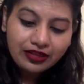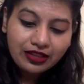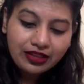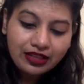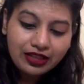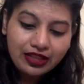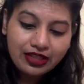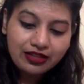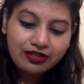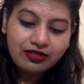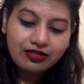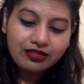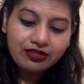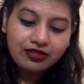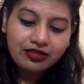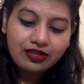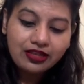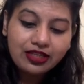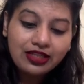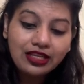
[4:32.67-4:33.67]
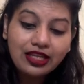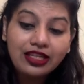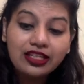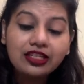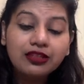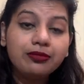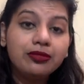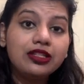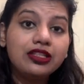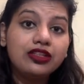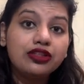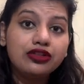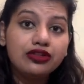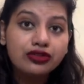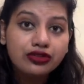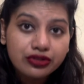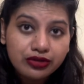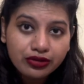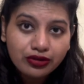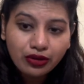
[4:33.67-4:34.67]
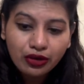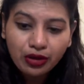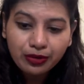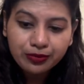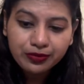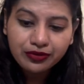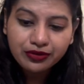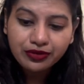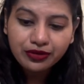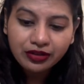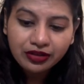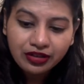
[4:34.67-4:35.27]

kit that anybody should opt for.